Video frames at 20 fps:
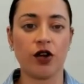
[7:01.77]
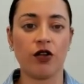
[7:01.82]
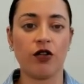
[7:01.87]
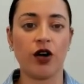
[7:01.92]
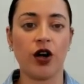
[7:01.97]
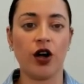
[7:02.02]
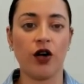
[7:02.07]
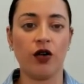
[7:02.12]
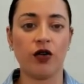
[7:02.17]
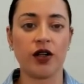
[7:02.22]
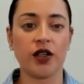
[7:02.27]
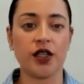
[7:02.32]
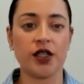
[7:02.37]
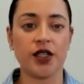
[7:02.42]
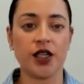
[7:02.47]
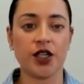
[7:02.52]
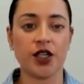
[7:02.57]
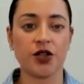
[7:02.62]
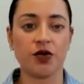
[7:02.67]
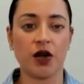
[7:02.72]
or unloading the
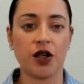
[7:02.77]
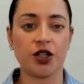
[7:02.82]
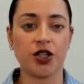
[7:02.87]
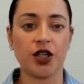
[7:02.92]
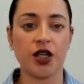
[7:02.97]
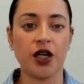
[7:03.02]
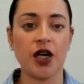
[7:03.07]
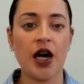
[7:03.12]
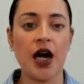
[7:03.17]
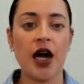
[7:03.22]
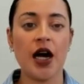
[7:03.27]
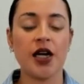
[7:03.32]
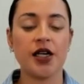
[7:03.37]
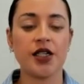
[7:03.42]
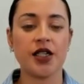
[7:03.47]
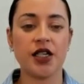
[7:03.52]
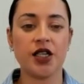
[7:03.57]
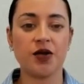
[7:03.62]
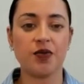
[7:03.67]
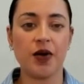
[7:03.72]
dishwasher
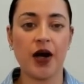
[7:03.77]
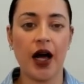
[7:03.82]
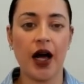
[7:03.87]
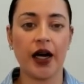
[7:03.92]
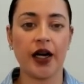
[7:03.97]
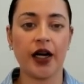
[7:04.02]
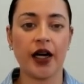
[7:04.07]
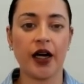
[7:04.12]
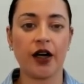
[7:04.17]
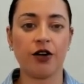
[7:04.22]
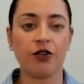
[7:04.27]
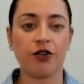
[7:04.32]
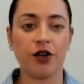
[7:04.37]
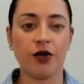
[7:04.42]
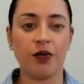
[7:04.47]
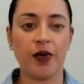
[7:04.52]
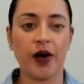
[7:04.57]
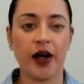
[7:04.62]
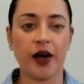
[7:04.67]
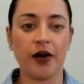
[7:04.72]
teach planning and
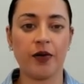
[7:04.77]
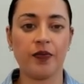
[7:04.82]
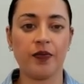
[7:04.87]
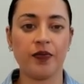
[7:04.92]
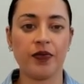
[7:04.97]
grouping.